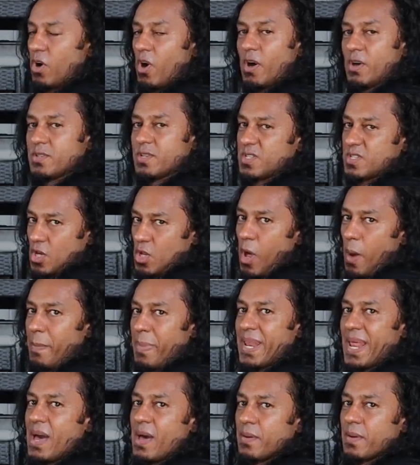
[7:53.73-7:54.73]
guys, it's a lot
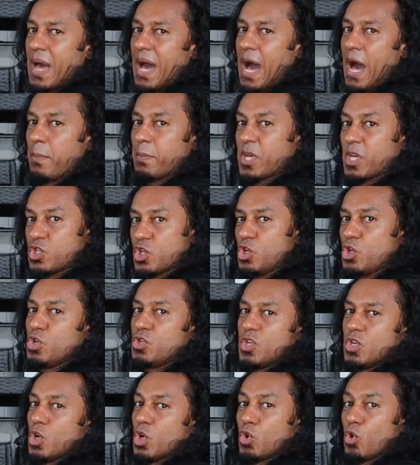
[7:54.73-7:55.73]
better because um, you're
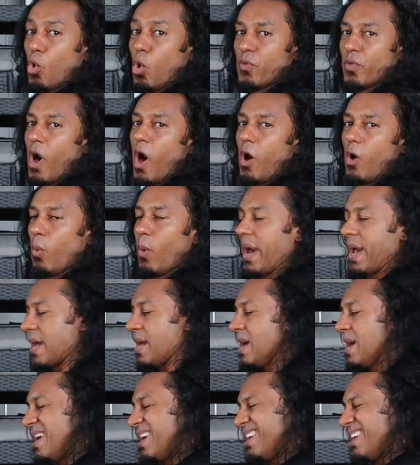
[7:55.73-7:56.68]
using your core the whole way.